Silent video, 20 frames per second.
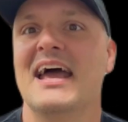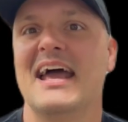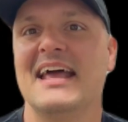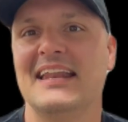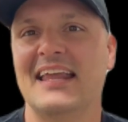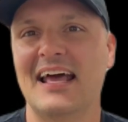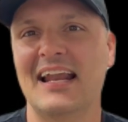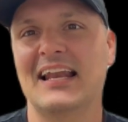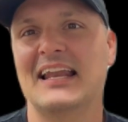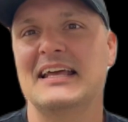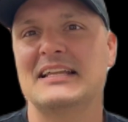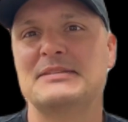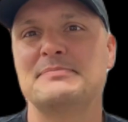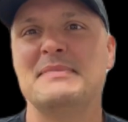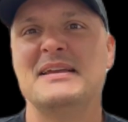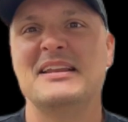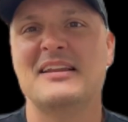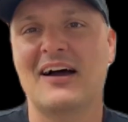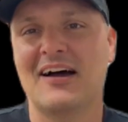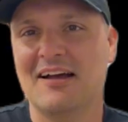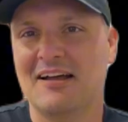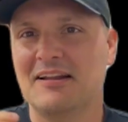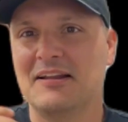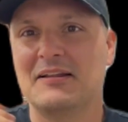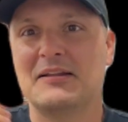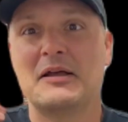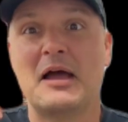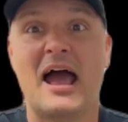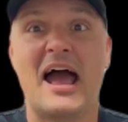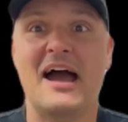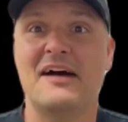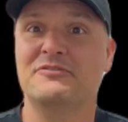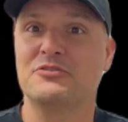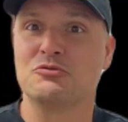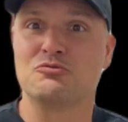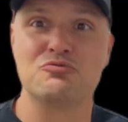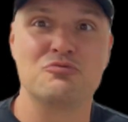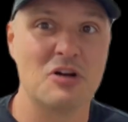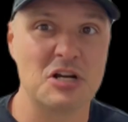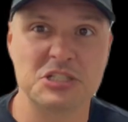and that lets me not have
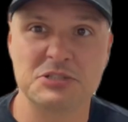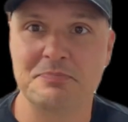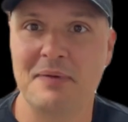to rush